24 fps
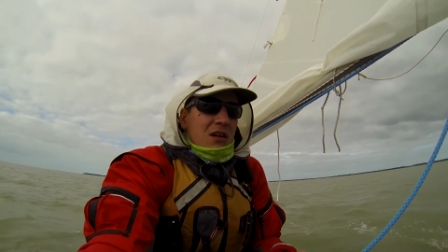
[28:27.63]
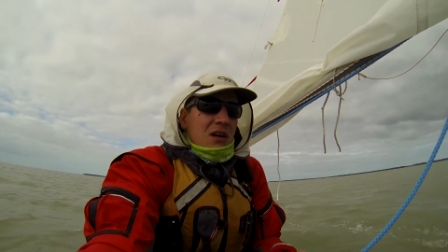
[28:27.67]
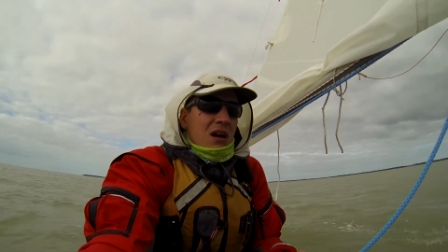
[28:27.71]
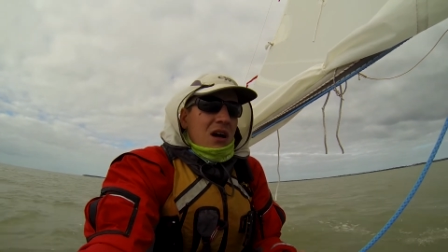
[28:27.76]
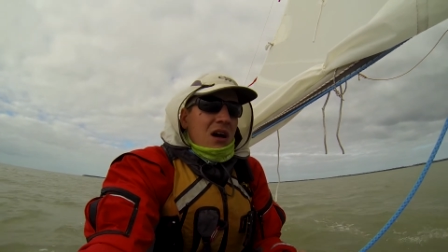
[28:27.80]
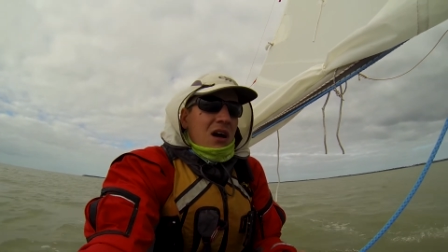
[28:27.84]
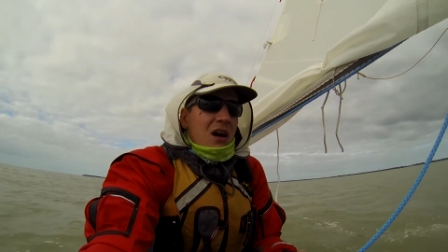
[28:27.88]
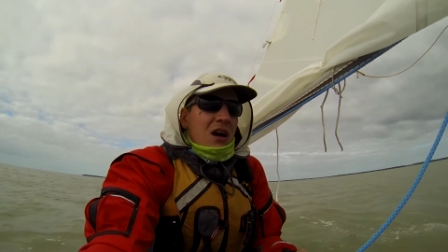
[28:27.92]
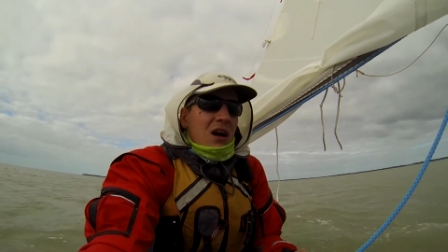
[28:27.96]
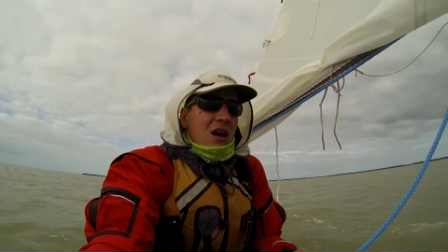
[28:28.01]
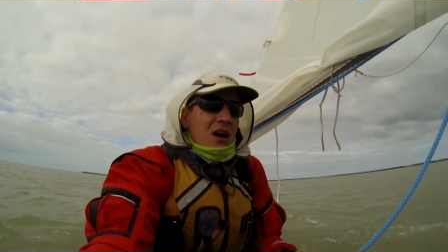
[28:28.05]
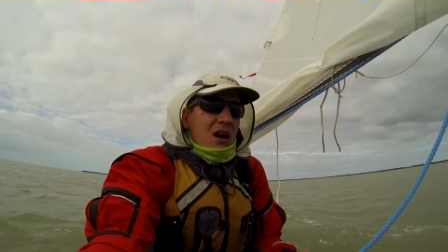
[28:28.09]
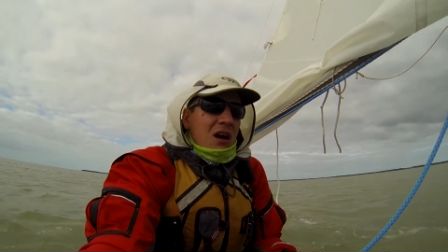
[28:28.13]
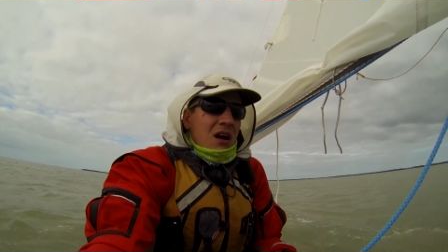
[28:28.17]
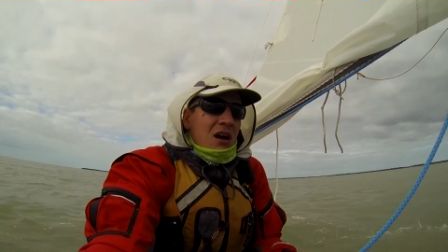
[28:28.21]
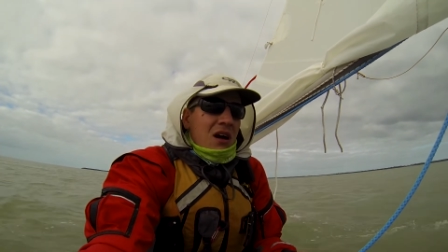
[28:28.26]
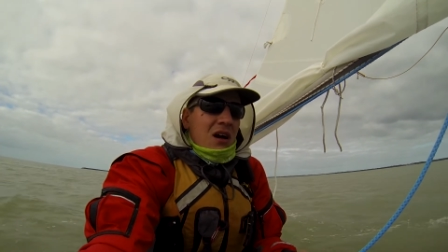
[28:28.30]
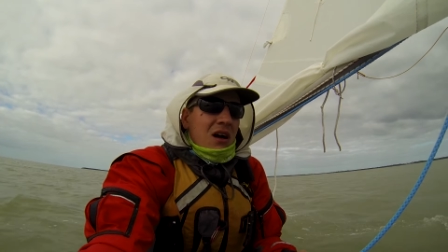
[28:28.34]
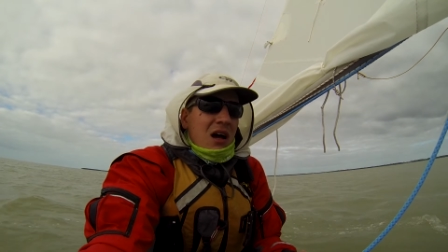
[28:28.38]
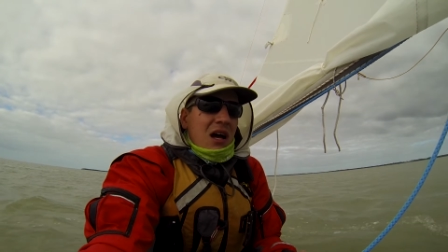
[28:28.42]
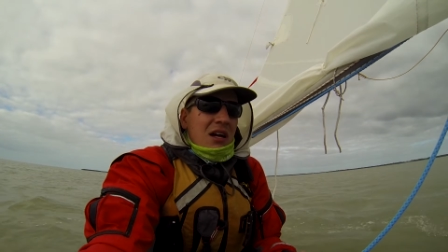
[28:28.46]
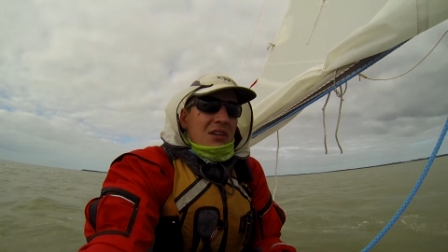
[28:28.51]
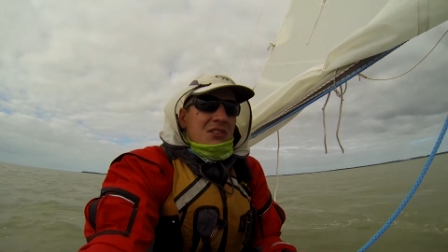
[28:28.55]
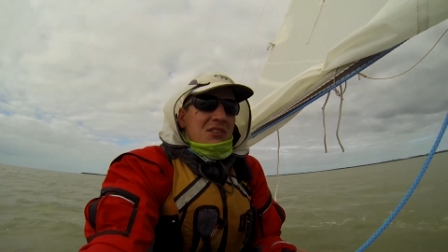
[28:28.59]

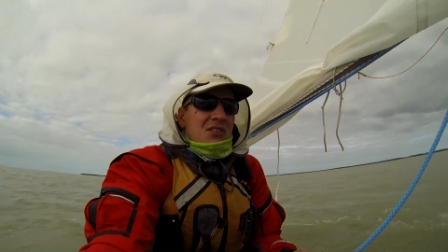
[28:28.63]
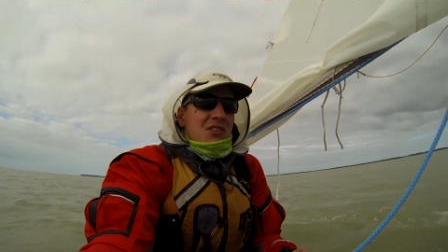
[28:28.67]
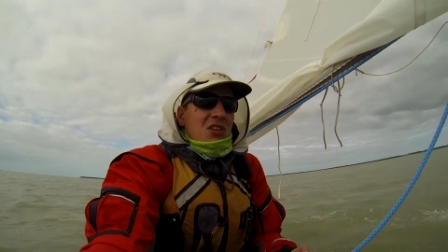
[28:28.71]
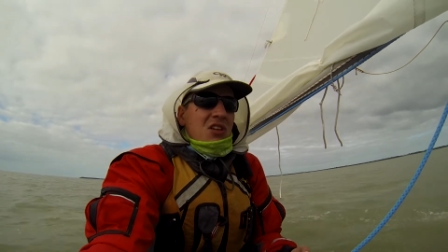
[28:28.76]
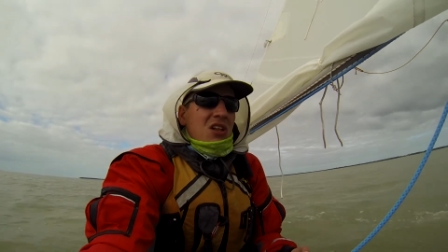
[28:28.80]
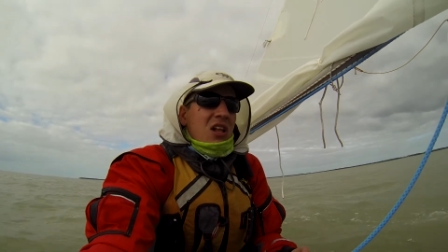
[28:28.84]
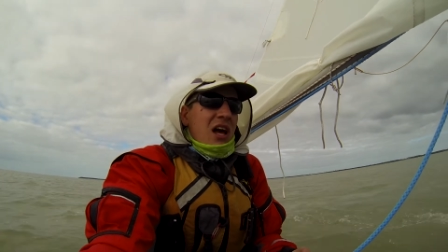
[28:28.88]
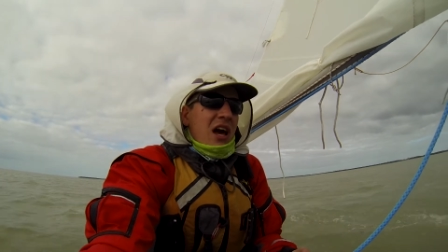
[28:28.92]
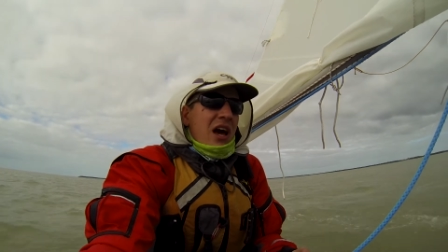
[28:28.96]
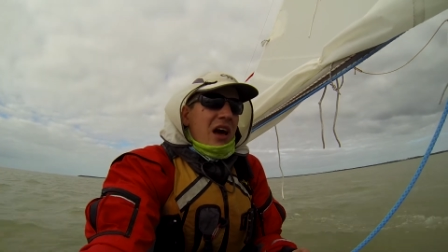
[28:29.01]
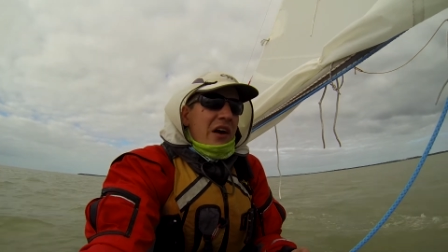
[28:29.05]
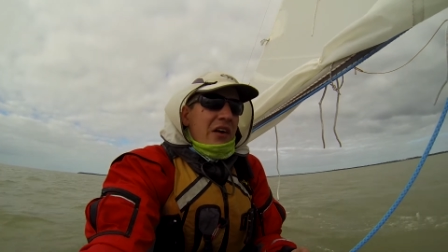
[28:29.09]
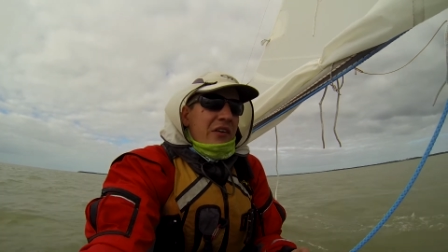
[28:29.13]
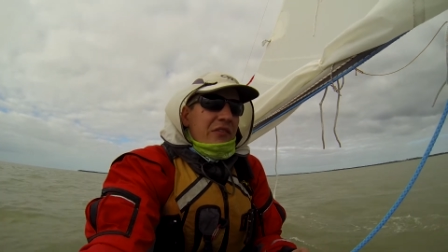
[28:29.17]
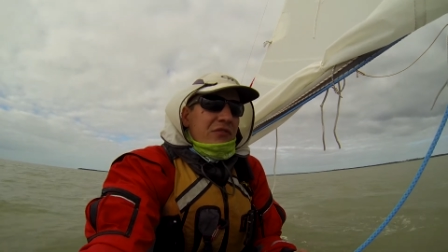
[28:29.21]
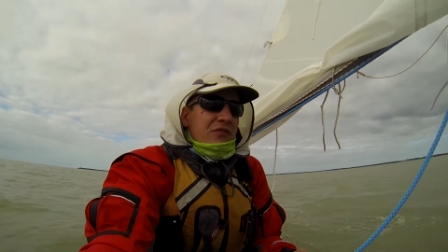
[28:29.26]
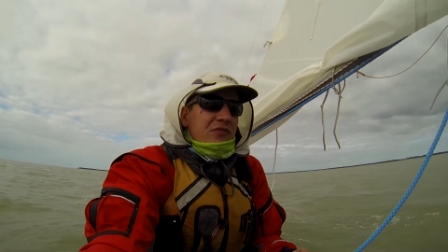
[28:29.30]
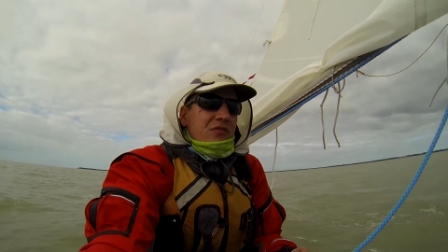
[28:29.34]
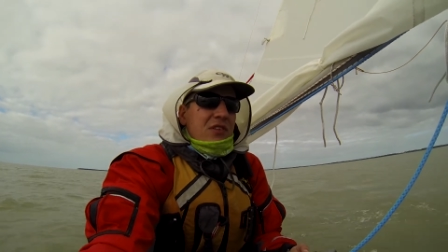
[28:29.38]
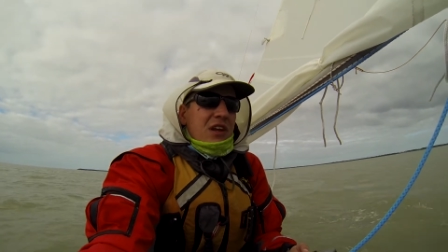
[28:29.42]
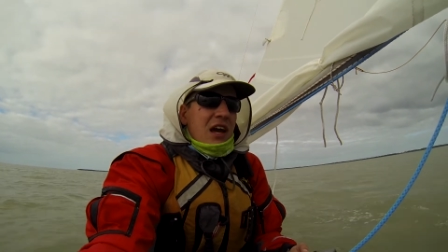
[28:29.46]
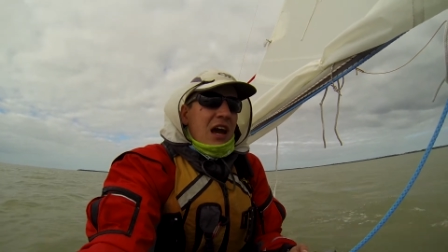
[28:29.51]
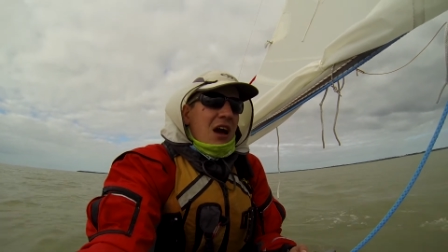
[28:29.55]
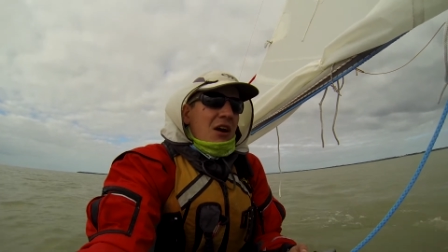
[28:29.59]
I still have
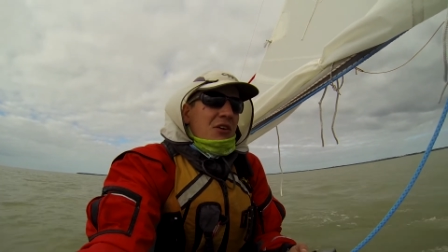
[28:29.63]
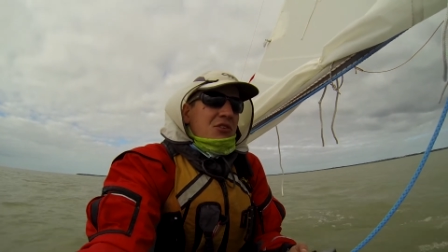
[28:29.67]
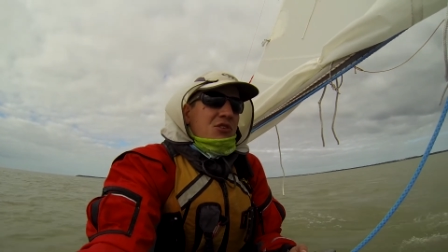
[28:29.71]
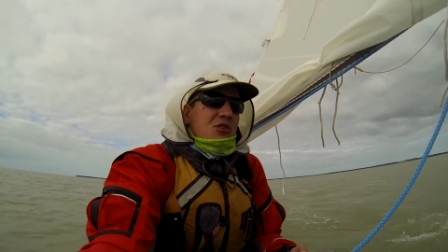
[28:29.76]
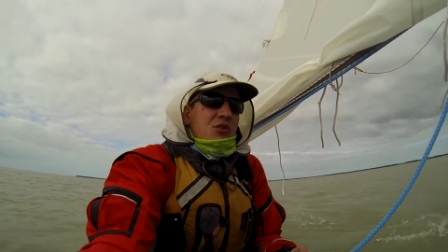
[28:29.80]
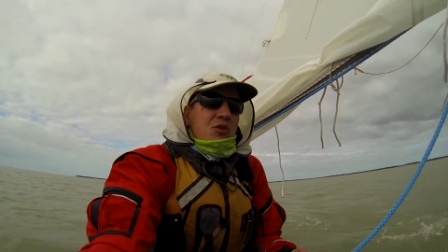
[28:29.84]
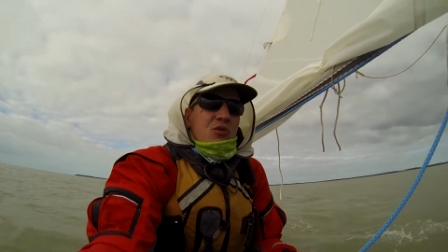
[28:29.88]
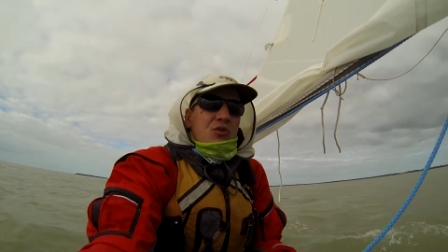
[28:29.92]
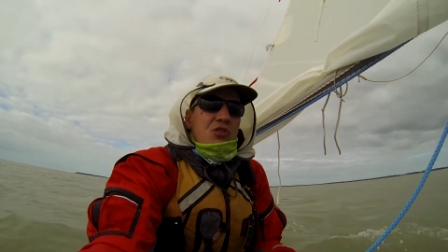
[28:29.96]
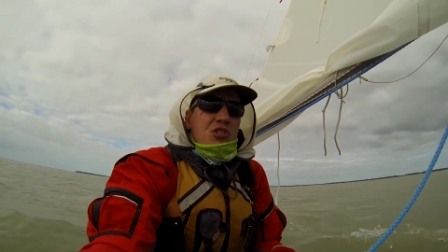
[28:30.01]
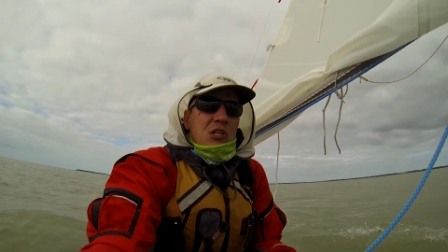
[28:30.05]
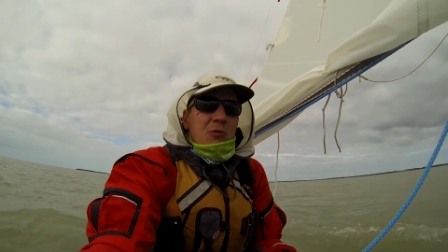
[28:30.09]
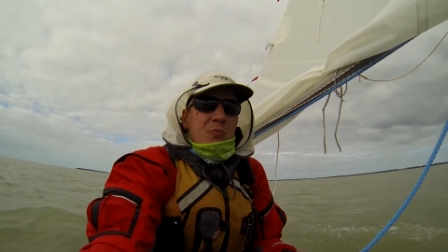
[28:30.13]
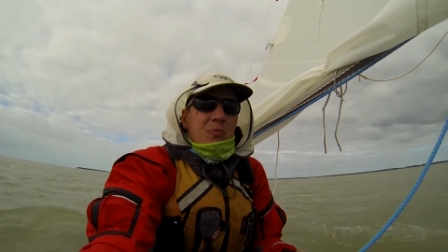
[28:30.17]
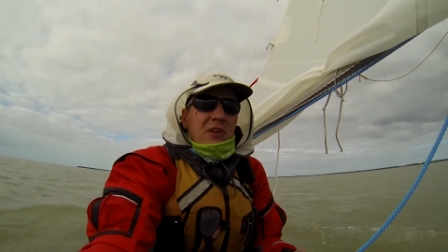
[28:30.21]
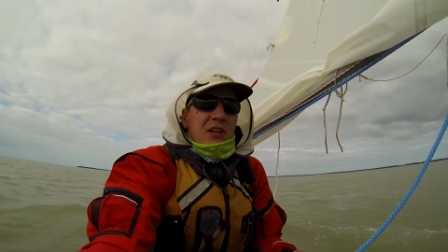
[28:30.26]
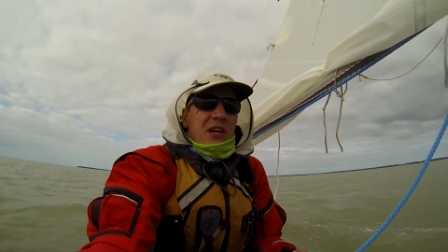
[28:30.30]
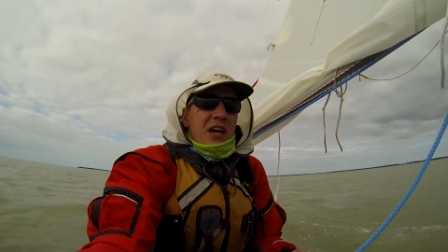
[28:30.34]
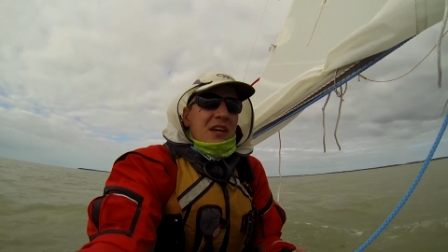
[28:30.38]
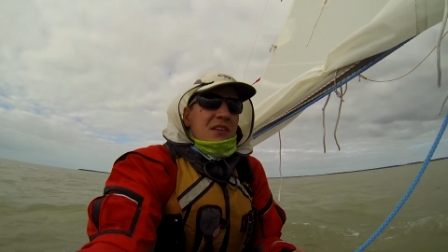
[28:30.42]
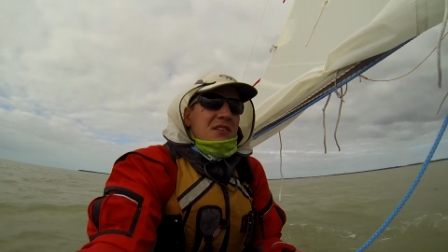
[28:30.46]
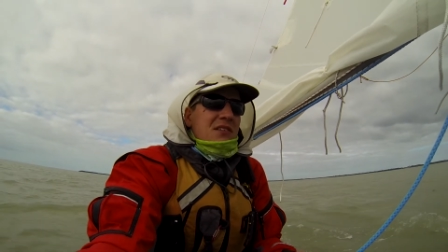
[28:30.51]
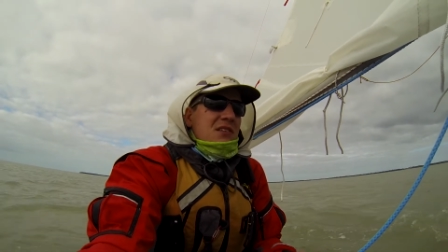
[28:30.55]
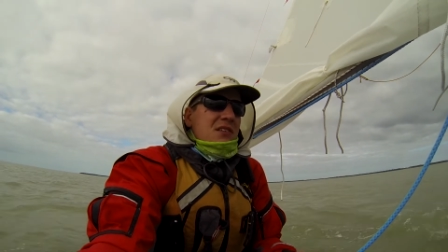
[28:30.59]
now 2
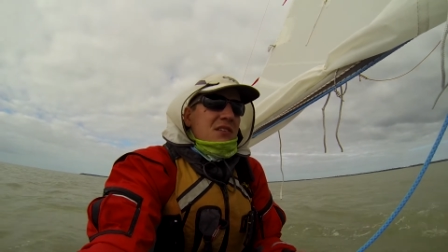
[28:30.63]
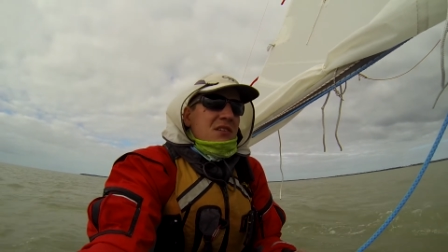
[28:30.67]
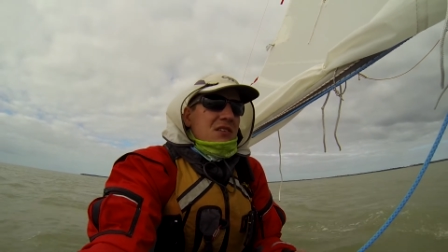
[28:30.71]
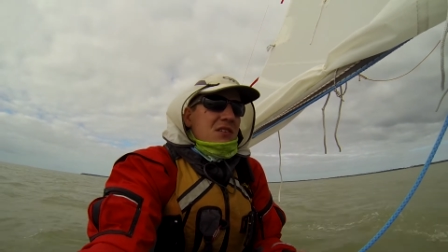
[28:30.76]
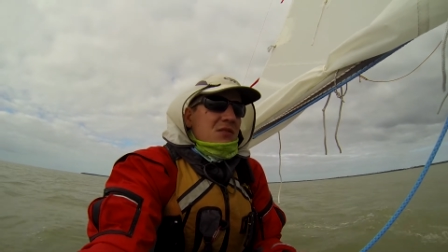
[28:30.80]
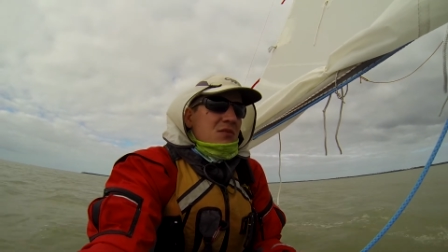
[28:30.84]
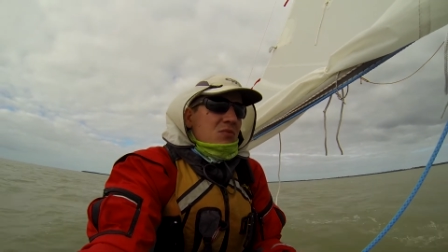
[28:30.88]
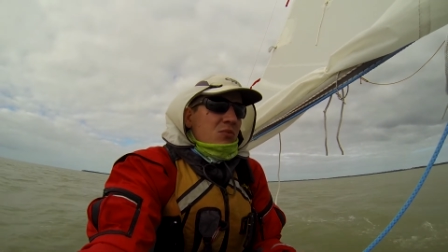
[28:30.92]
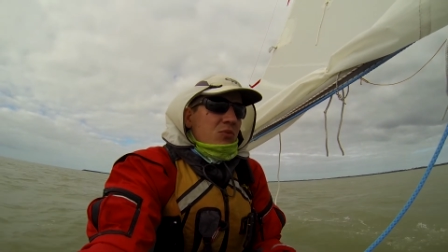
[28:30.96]
GPSs.